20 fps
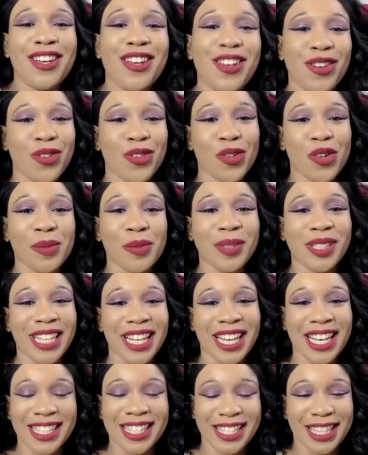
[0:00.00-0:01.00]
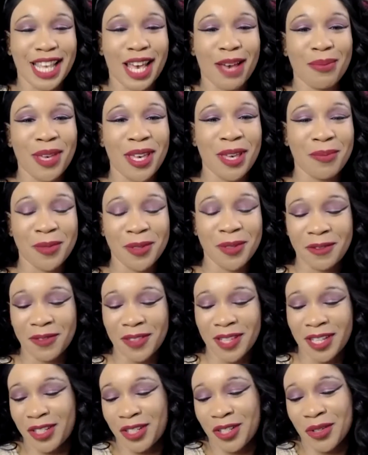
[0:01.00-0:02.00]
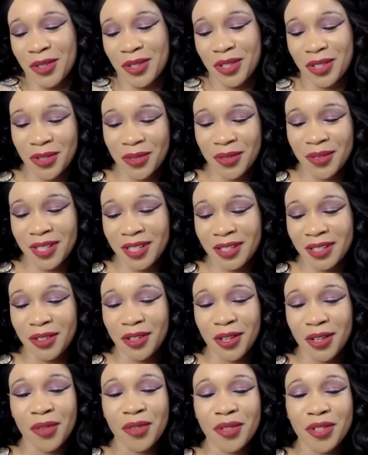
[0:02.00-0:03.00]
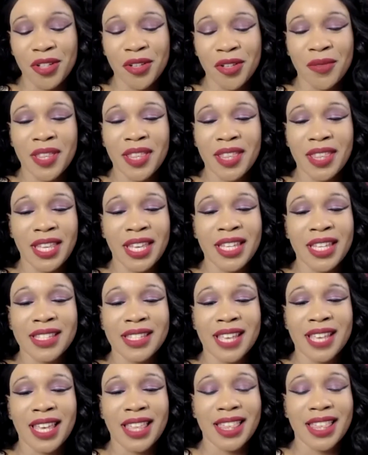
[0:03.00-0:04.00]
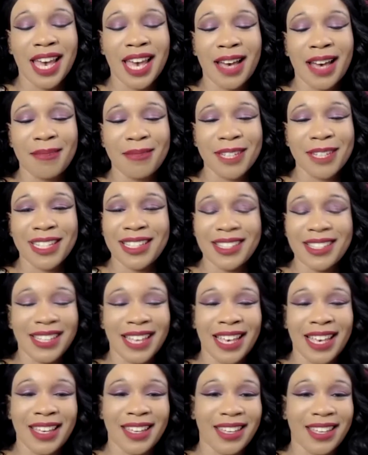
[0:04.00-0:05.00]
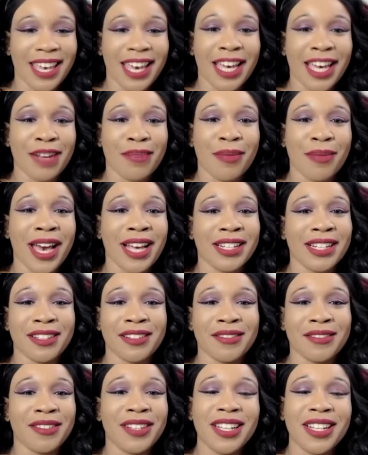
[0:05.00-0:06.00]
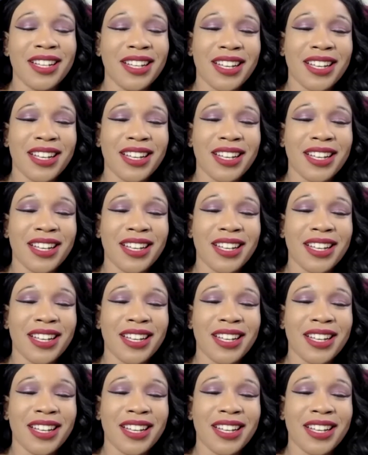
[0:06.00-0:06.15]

normalized and that people if they choose to can go to and things like that, because I can't imagine